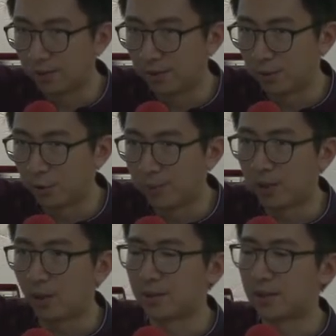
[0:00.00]
to be
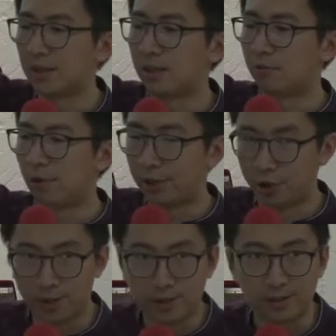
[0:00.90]
considered
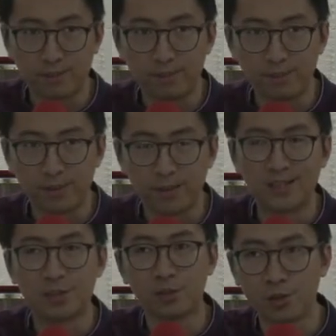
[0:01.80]
righteous
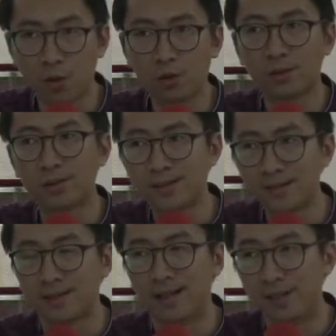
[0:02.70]
is not
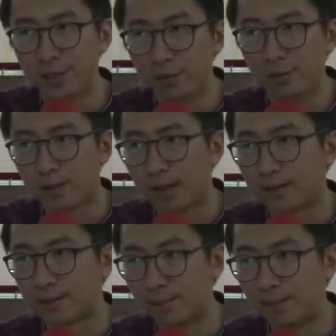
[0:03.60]
just a New
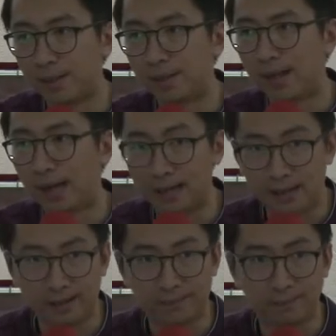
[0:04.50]
Testament
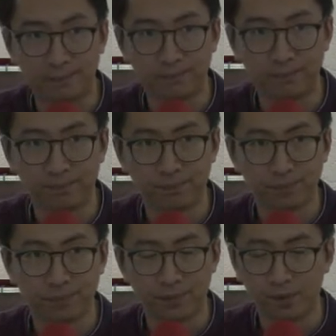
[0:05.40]
idea.
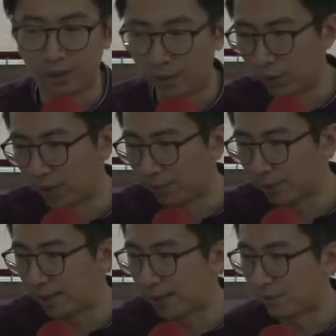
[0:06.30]
Okay, we'll come to
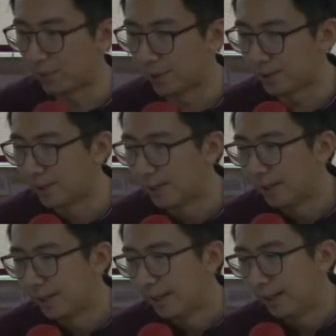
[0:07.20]
that afterwards.
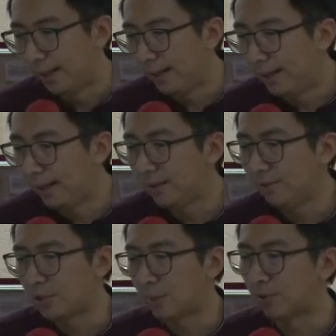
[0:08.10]
And
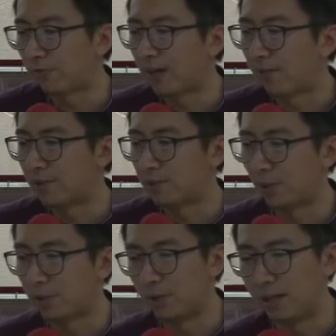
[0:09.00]
chapter 5, verse
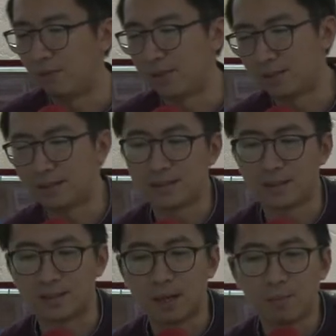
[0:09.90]
1 to 11 is just a
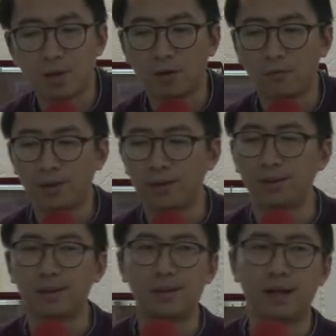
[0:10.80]
summary of it.
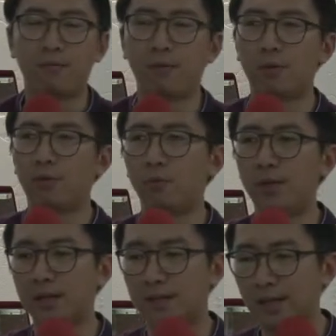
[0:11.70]
Therefore, we
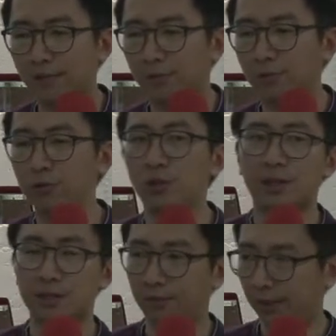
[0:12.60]
are saved through
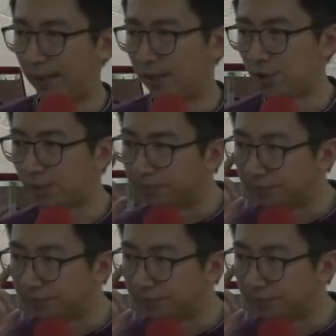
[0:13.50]
justification.